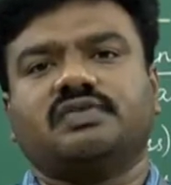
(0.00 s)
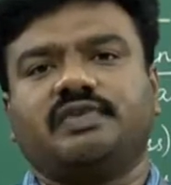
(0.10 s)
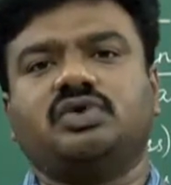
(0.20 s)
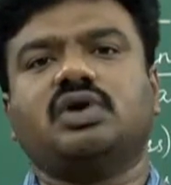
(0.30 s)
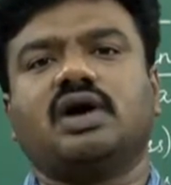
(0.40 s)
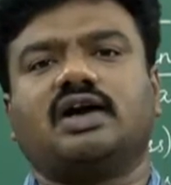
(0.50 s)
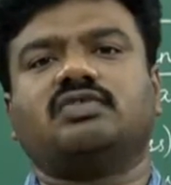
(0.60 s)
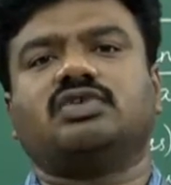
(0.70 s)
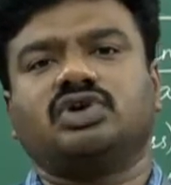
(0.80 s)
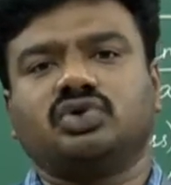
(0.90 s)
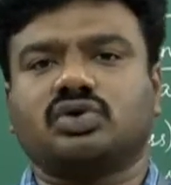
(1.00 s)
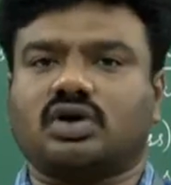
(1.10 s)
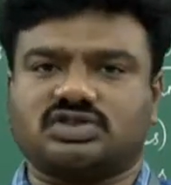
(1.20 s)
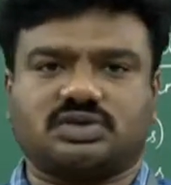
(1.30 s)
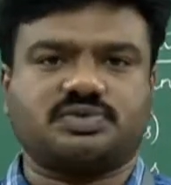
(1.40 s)
we do have two
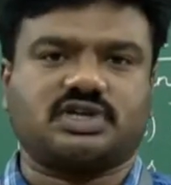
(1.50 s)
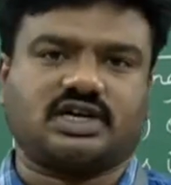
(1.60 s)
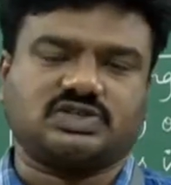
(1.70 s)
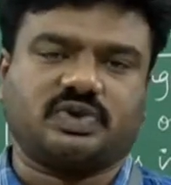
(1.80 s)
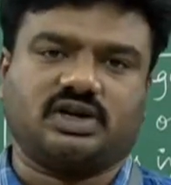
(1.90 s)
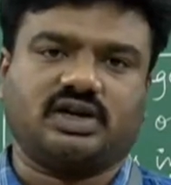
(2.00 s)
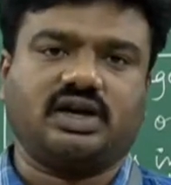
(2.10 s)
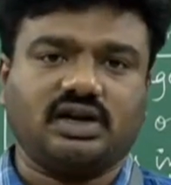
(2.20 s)
concepts as well.